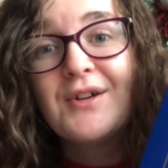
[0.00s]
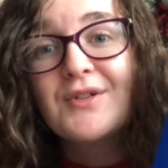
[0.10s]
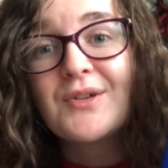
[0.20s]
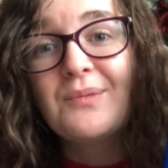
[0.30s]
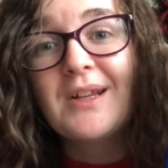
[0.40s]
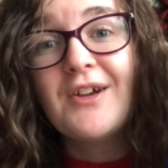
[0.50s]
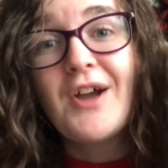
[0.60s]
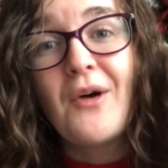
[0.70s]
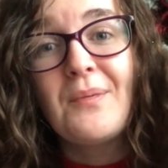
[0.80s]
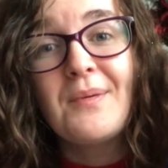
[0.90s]
So when
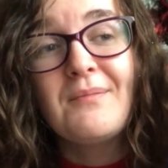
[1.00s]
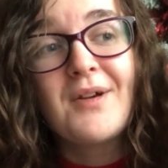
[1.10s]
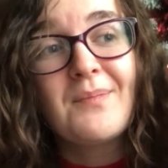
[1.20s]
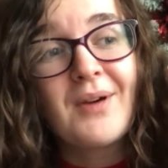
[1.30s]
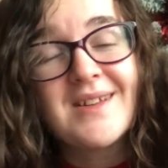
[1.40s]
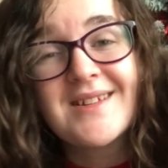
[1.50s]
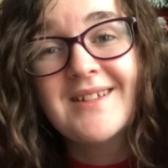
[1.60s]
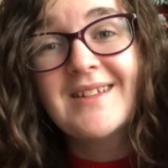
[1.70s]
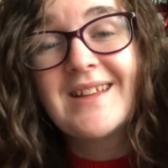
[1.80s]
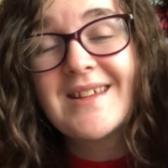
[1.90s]
I opened my
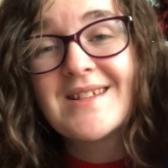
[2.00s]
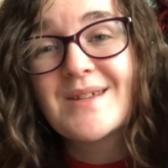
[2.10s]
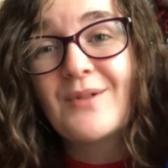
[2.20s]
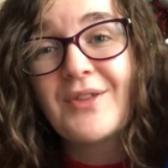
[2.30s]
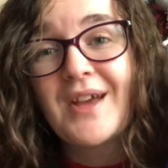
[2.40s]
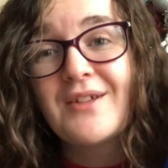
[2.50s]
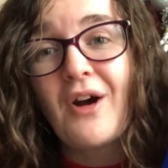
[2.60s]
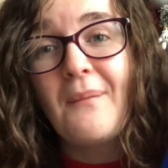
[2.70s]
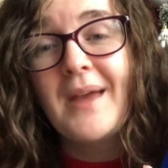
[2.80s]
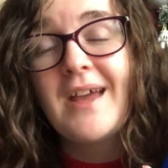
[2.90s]
present, and this is what they
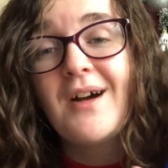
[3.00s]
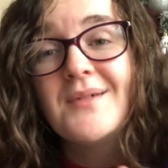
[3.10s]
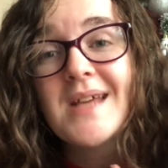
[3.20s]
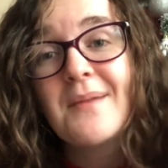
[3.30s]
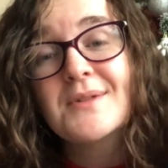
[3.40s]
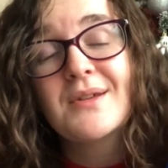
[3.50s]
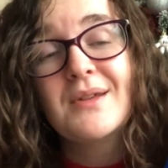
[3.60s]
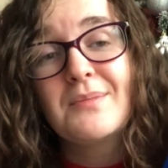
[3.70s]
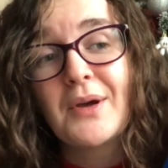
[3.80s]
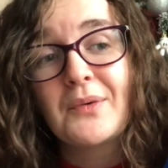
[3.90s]
got me, I was
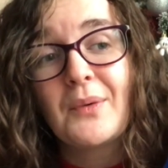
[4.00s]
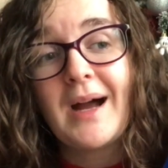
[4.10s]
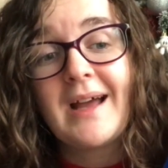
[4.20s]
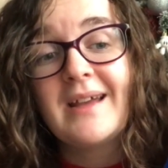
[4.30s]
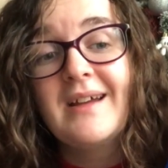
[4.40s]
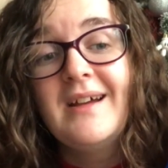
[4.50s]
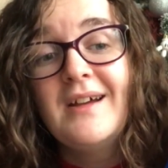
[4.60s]
absolutely blown away.